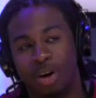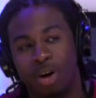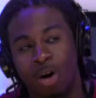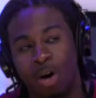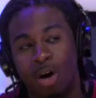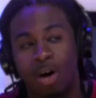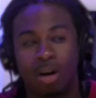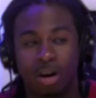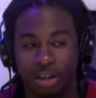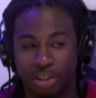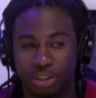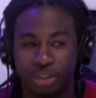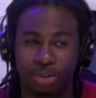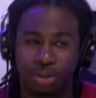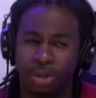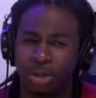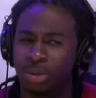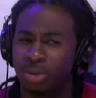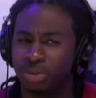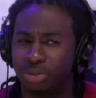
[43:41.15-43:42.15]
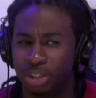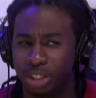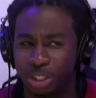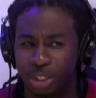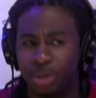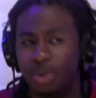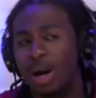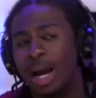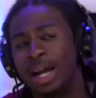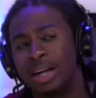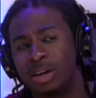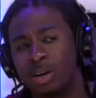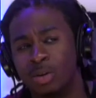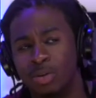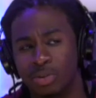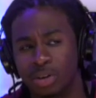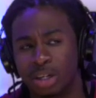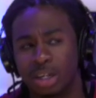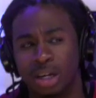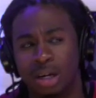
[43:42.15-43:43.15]
hard struggles that you had to
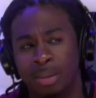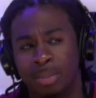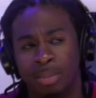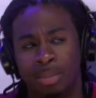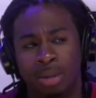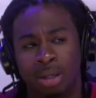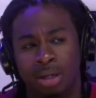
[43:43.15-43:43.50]
overcome?